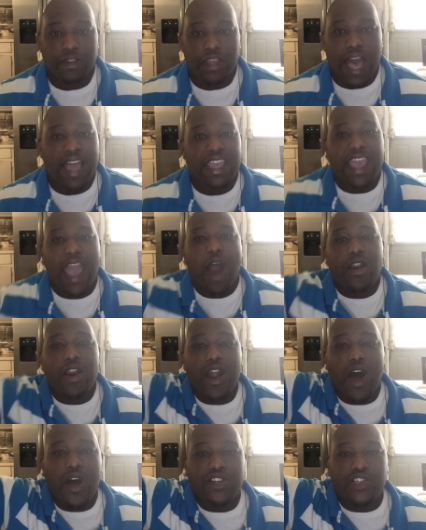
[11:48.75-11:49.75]
I count it
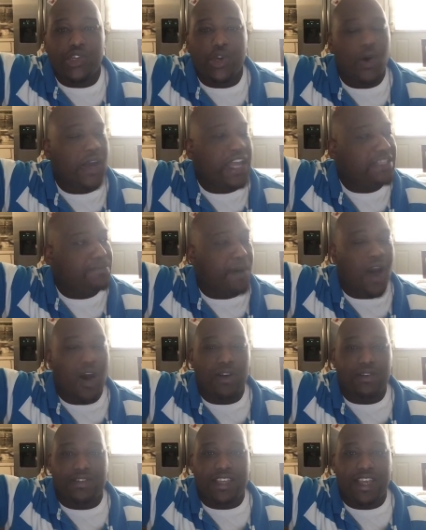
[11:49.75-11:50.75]
all joy. As
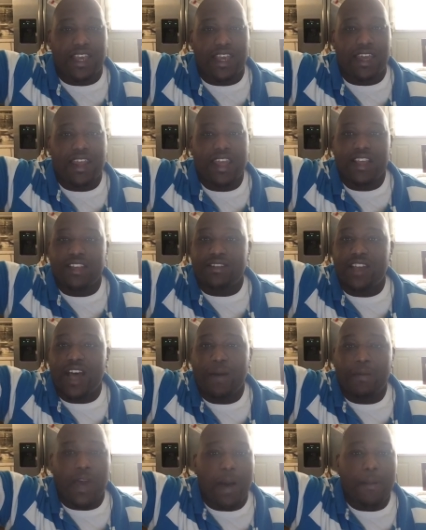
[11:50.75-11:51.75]
Paul said,
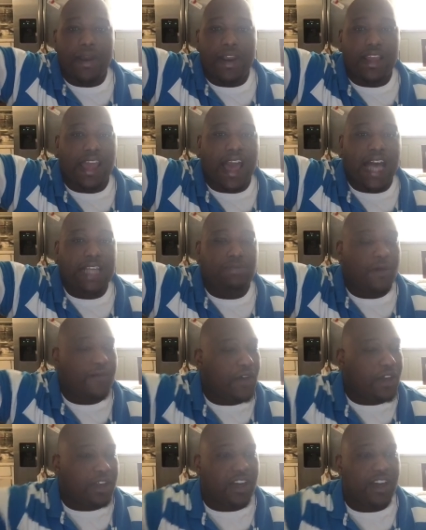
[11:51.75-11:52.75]
some come in the gospel
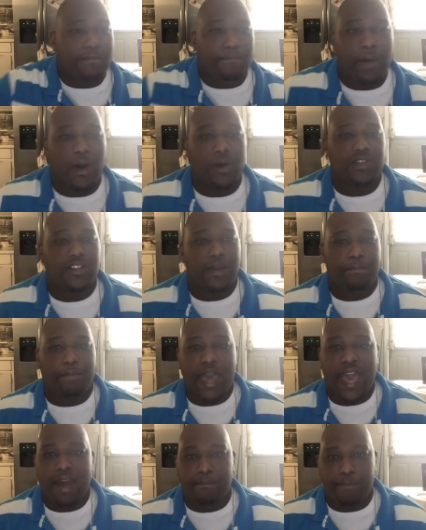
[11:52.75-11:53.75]
for good motives and
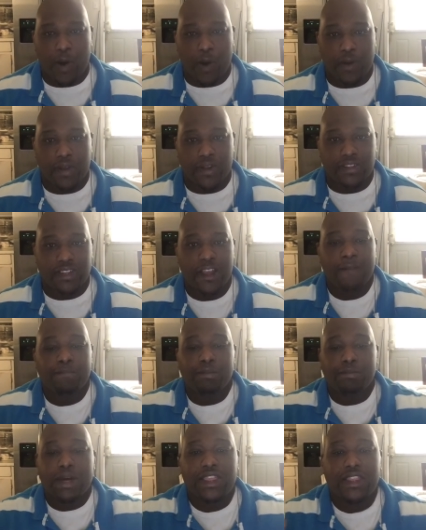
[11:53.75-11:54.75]
bad motives.
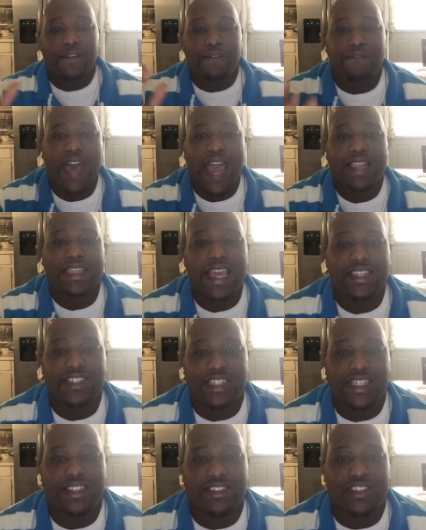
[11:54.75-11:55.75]
But the fact that
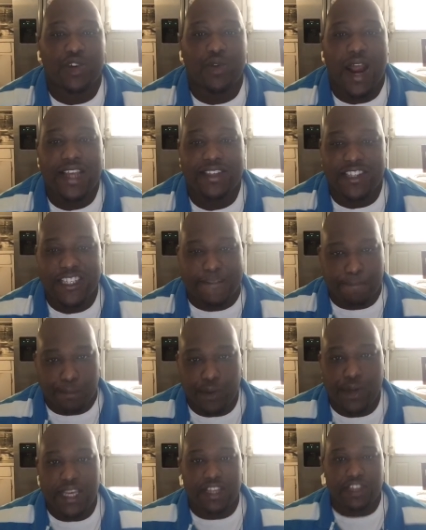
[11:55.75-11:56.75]
Jesus Christ is
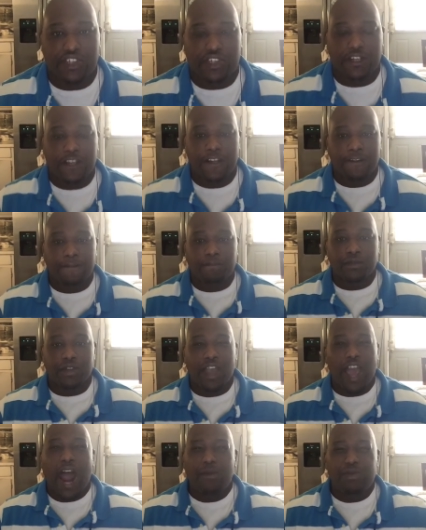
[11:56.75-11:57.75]
preached,
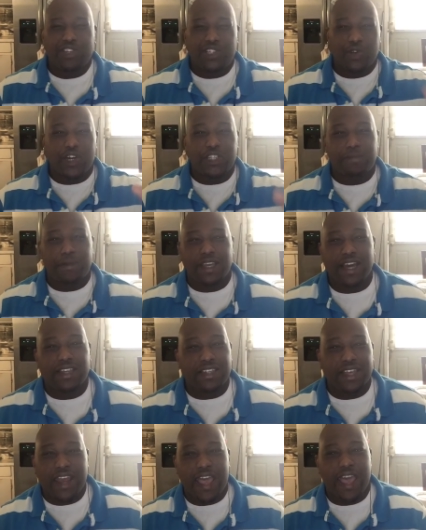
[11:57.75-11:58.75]
I rejoice because
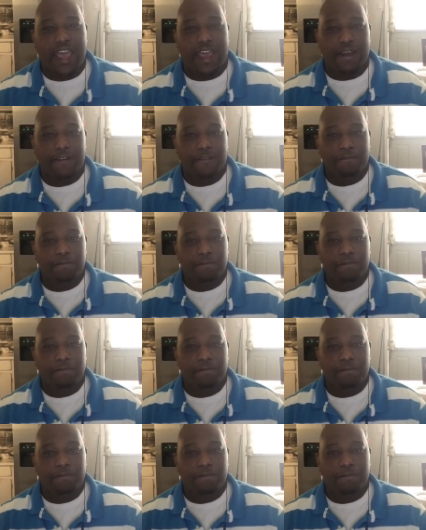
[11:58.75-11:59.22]
of that.